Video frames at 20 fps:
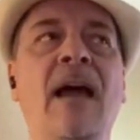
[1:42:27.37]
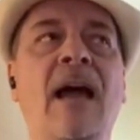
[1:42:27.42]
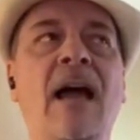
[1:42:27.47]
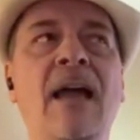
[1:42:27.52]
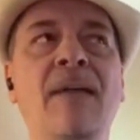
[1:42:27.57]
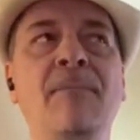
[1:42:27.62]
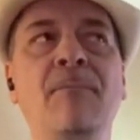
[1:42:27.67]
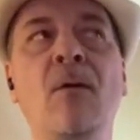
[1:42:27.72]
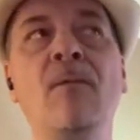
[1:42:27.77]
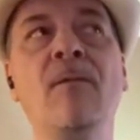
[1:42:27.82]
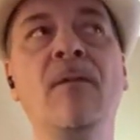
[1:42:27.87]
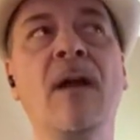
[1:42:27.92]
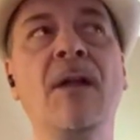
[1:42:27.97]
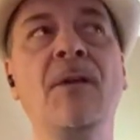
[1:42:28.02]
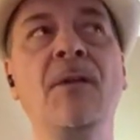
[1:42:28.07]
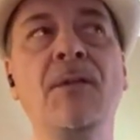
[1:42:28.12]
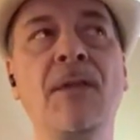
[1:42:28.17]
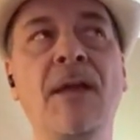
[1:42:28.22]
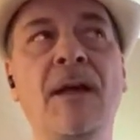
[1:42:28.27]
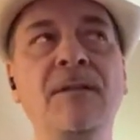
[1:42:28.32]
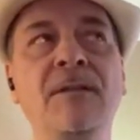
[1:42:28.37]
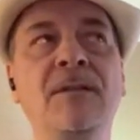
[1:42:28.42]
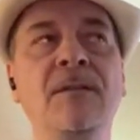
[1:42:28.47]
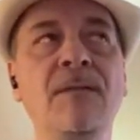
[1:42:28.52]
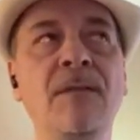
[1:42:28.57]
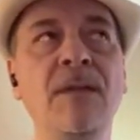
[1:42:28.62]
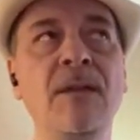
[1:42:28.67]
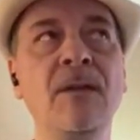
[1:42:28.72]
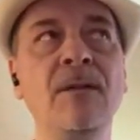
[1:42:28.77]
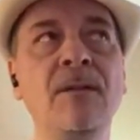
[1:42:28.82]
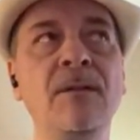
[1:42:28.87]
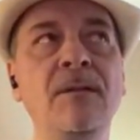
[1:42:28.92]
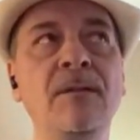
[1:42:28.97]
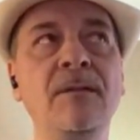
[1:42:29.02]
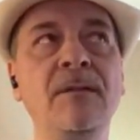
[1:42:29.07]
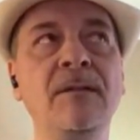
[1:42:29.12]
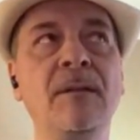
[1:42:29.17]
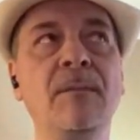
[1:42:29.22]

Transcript: I'm over 100,000 views.